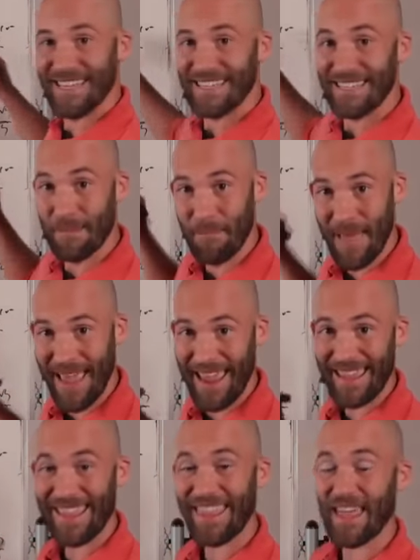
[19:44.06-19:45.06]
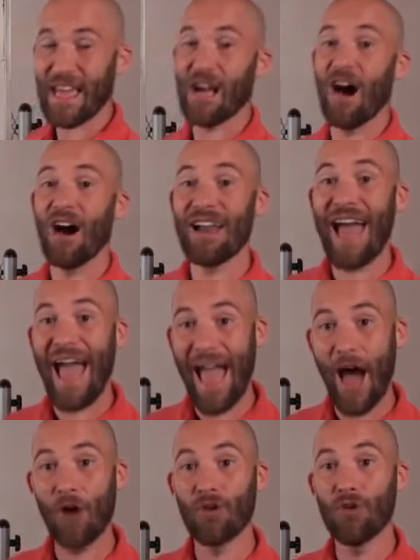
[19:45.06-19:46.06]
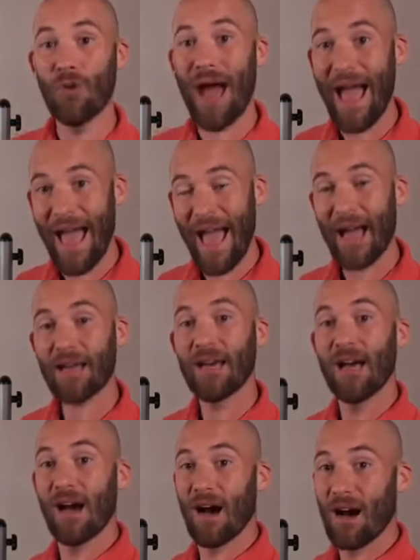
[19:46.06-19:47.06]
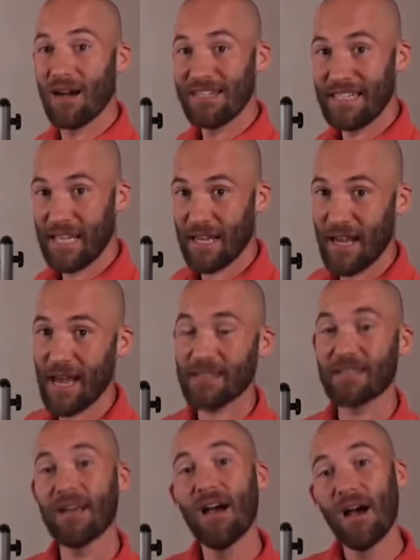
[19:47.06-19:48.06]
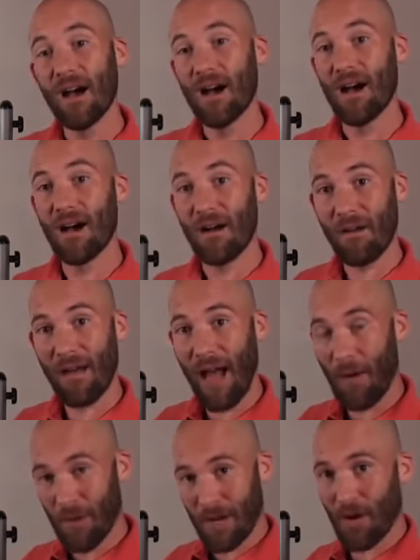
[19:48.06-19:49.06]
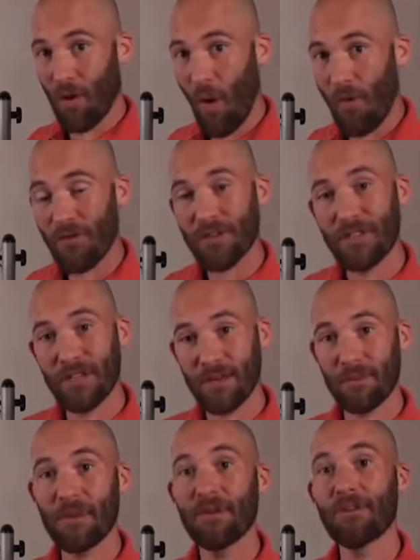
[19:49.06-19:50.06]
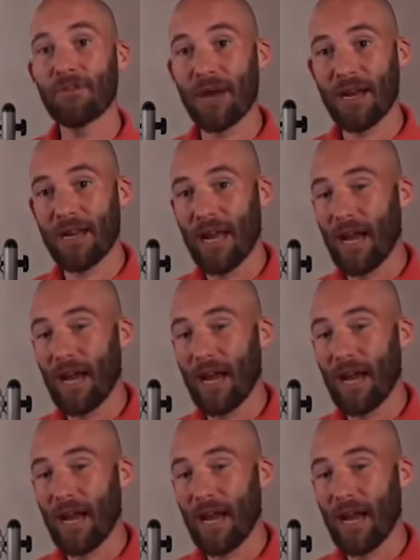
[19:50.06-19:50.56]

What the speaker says: is the main thing on how you hack DNS. I want to go over to the computer right